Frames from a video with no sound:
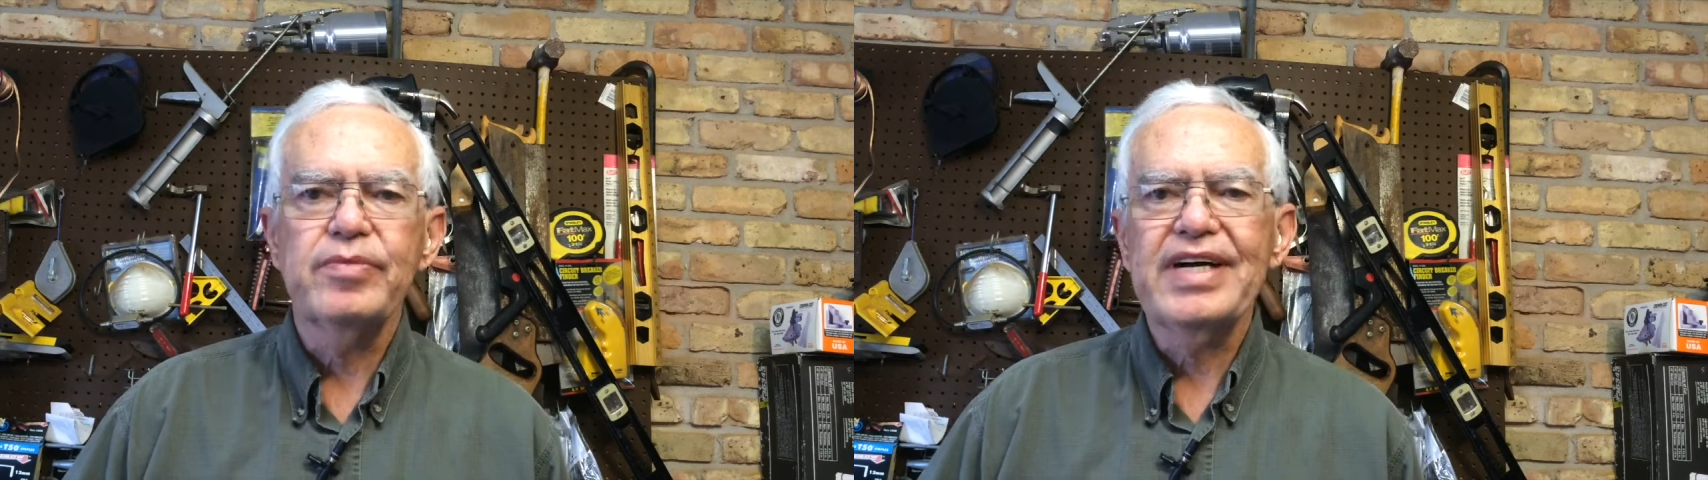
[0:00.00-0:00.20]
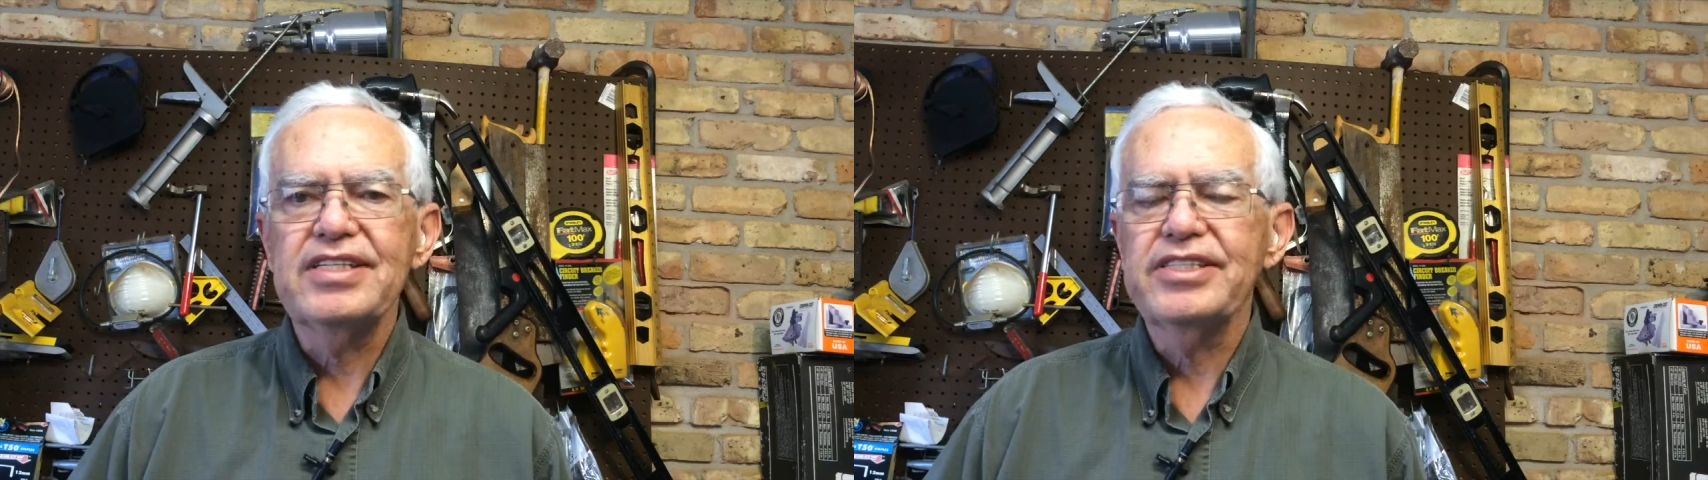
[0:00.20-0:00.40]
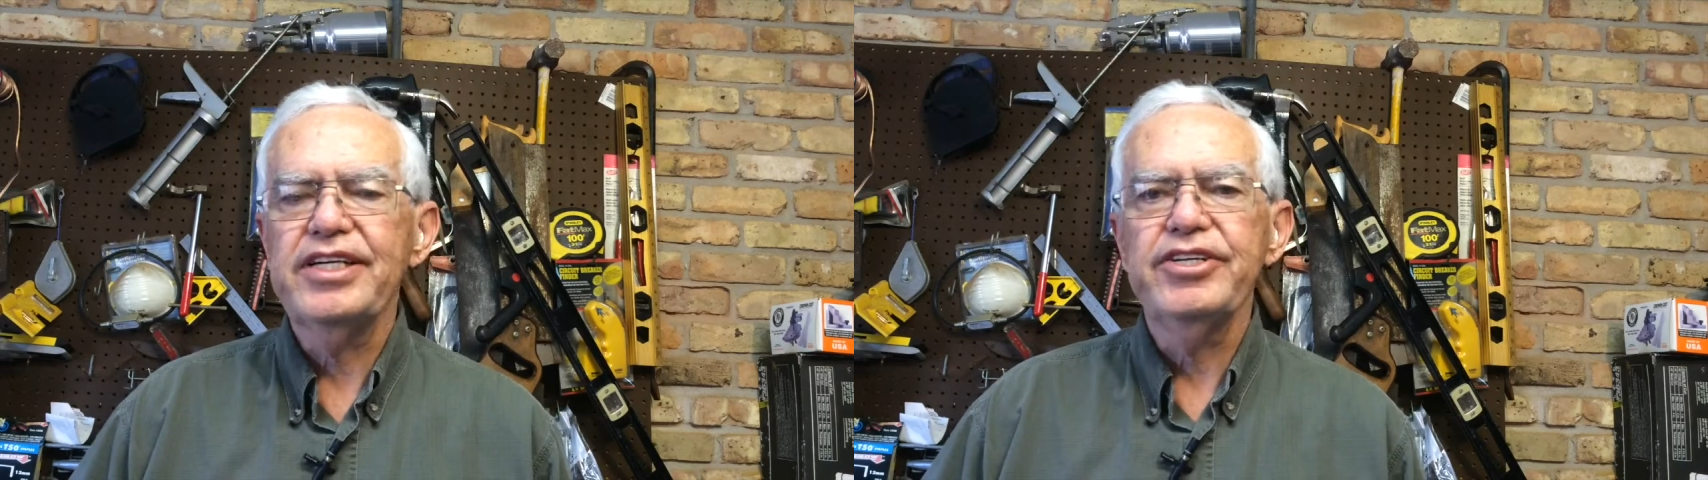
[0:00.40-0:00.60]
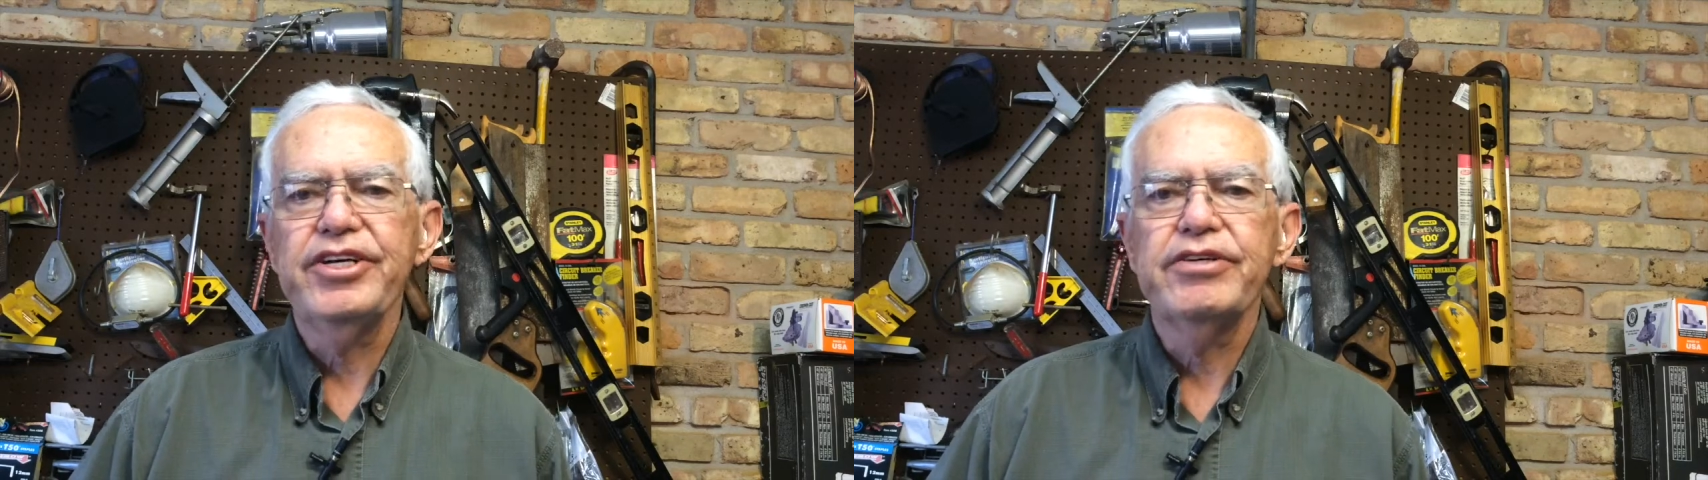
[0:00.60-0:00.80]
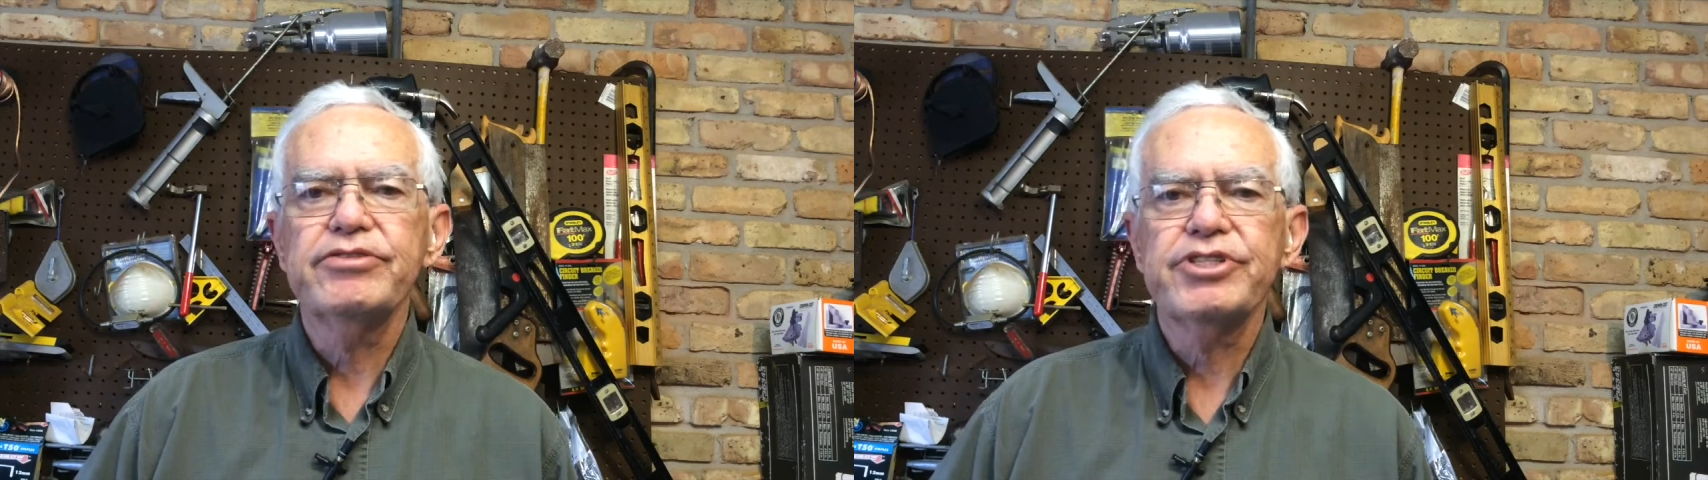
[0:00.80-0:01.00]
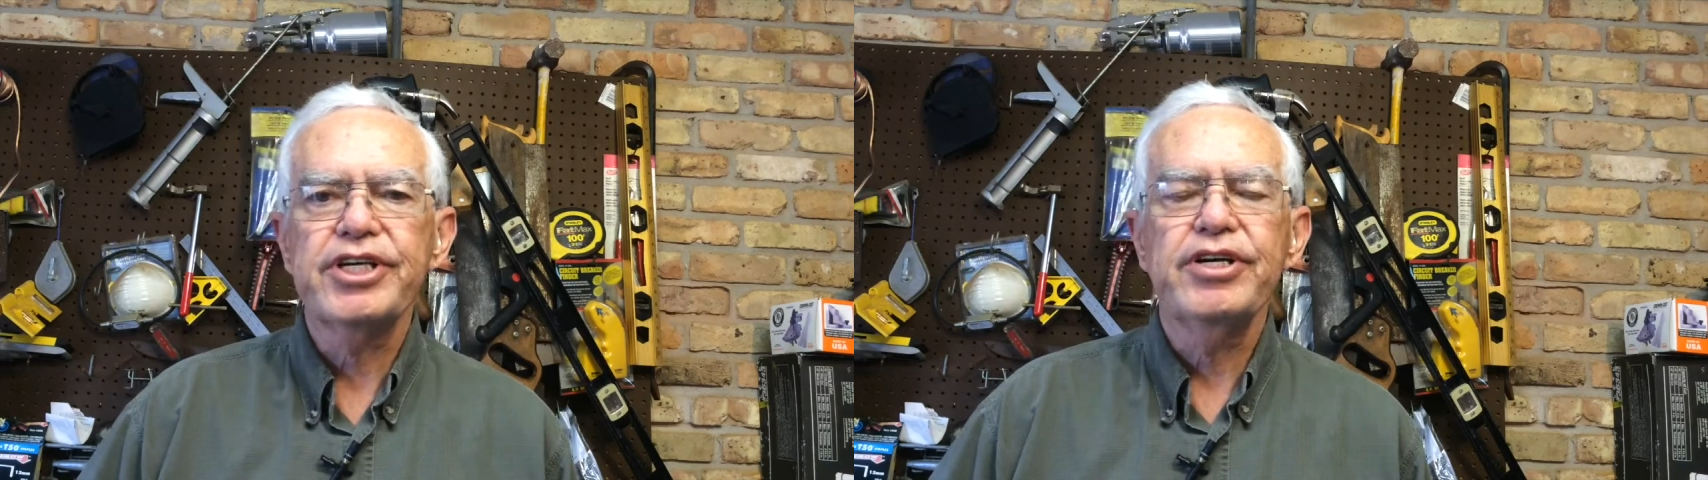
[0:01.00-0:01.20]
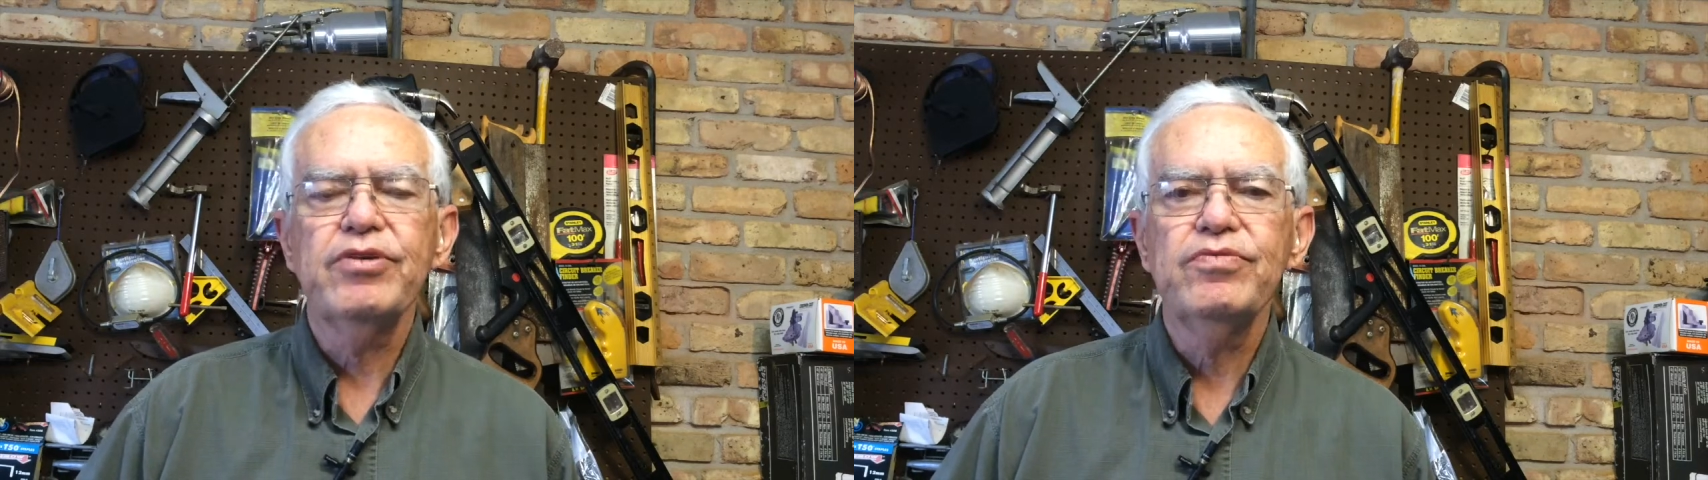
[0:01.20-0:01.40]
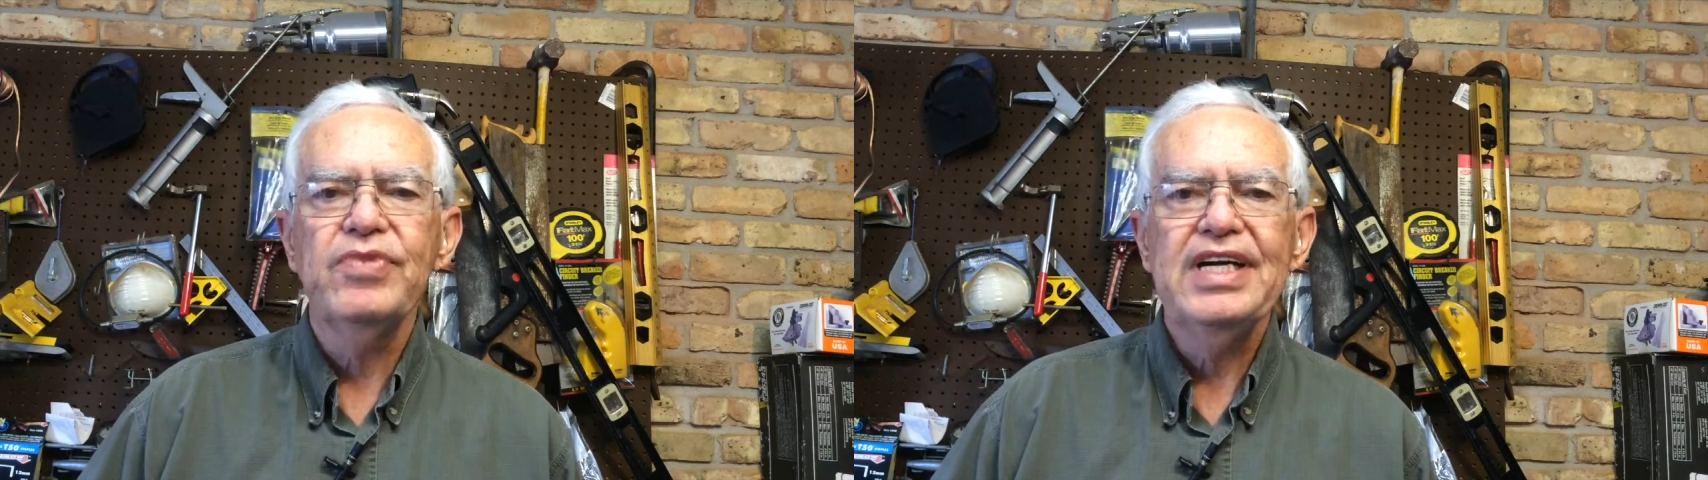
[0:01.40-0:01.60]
about 10 years ago.